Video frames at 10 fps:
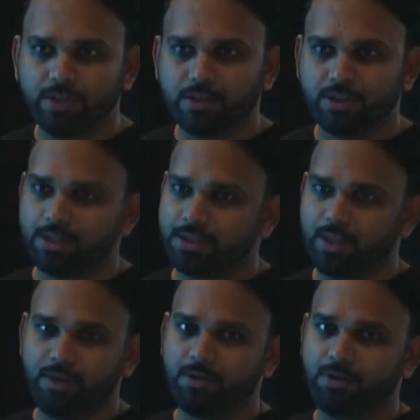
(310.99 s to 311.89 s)
So that's
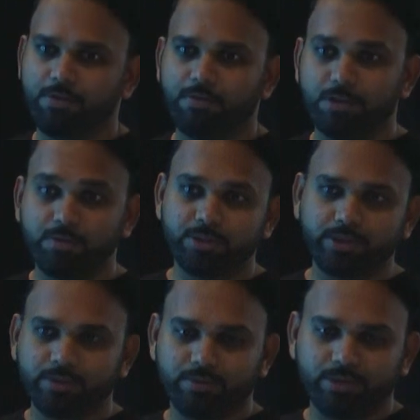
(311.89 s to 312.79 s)
the one of the fundamental
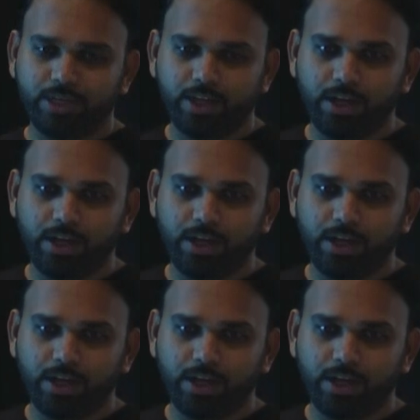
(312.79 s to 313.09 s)
in